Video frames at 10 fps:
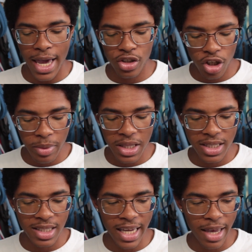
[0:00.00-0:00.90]
it's normally
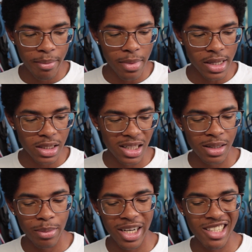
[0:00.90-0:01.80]
the same
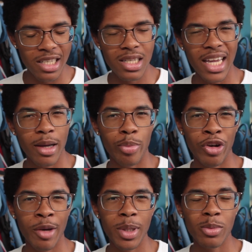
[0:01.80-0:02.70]
muslin, but this is like a
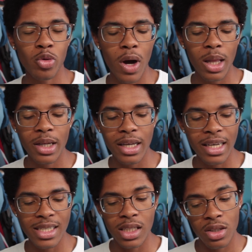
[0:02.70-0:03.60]
premium quality
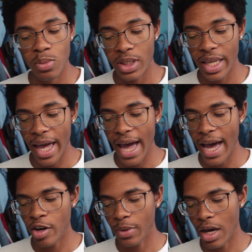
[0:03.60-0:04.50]
because this is what they
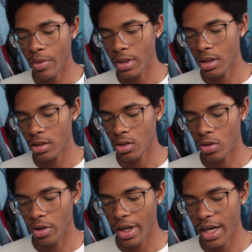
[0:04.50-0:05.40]
had when I went to the
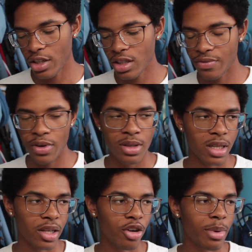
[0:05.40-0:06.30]
store, and it just feels
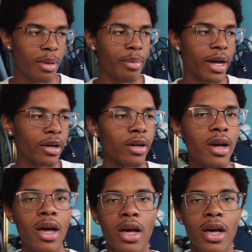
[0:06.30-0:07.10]
a little bit better.